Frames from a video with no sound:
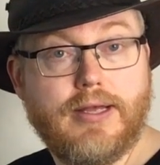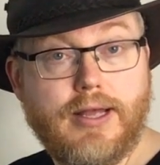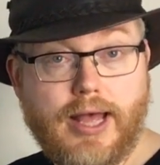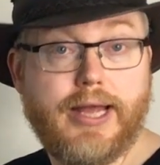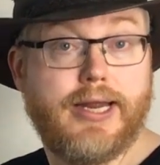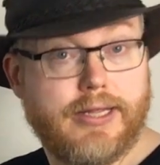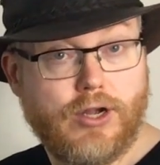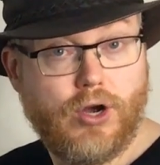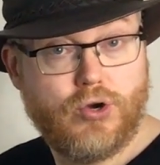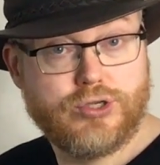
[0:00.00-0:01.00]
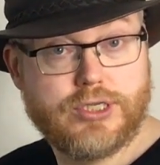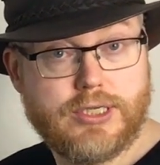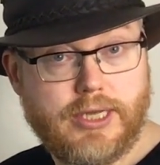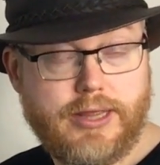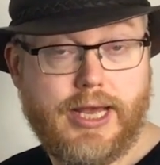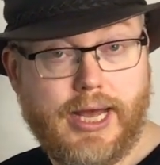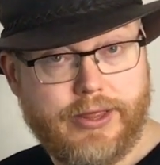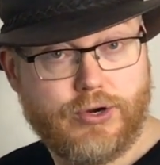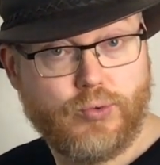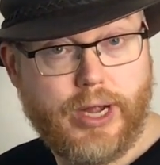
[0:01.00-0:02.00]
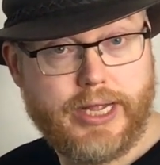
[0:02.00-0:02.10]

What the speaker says: And it goes the other way